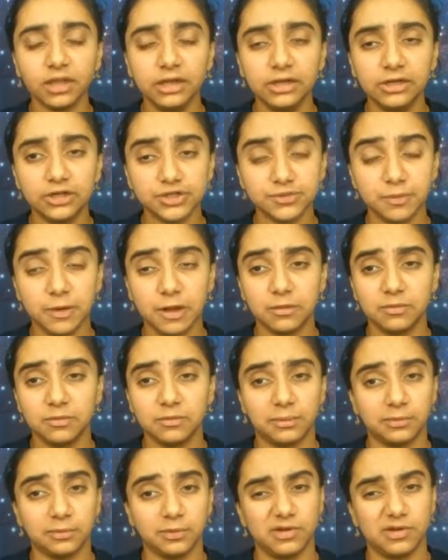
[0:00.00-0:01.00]
Here's problem
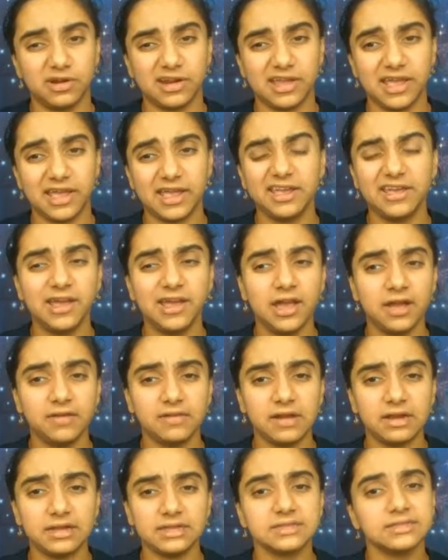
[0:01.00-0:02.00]
number 1a,
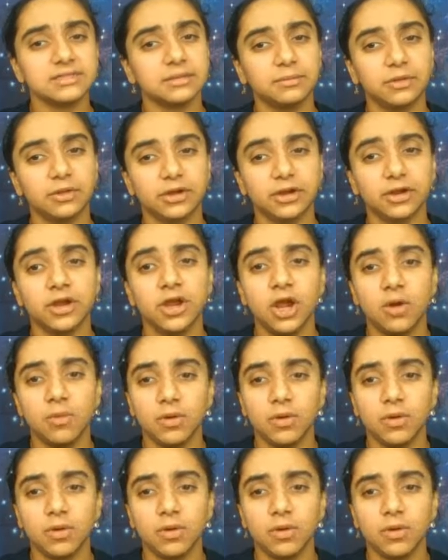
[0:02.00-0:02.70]
very similar.